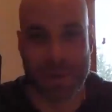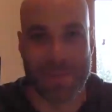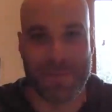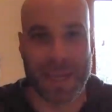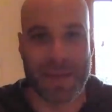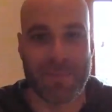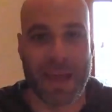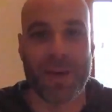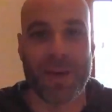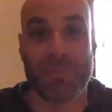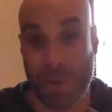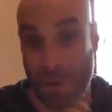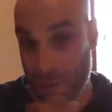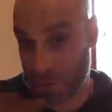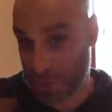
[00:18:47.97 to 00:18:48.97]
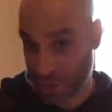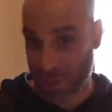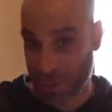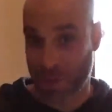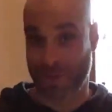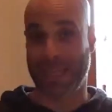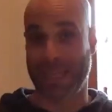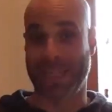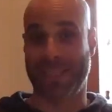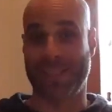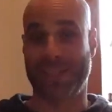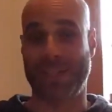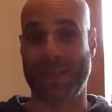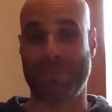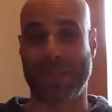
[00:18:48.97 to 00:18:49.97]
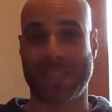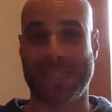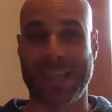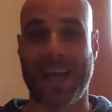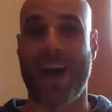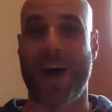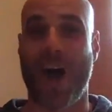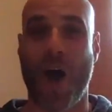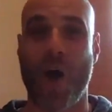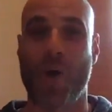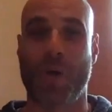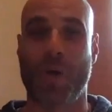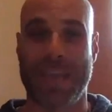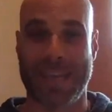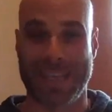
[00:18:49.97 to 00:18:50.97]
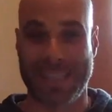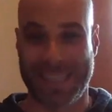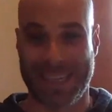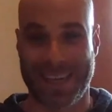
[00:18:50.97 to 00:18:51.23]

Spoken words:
me, in my own personal relationships, it's not always